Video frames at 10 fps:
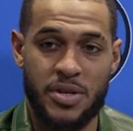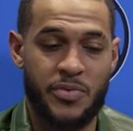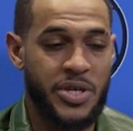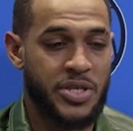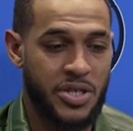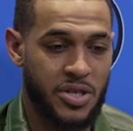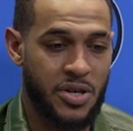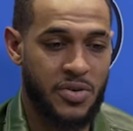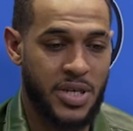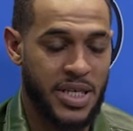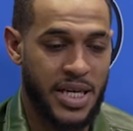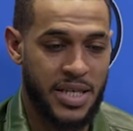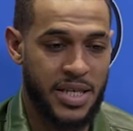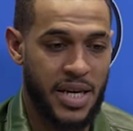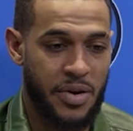And we just know at the end
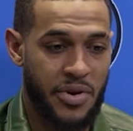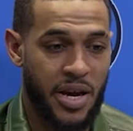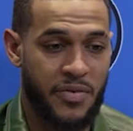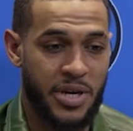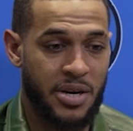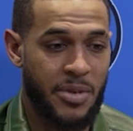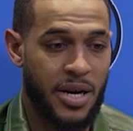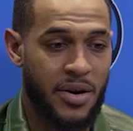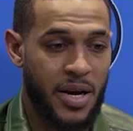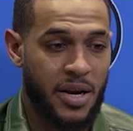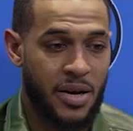of the day, we have to come out.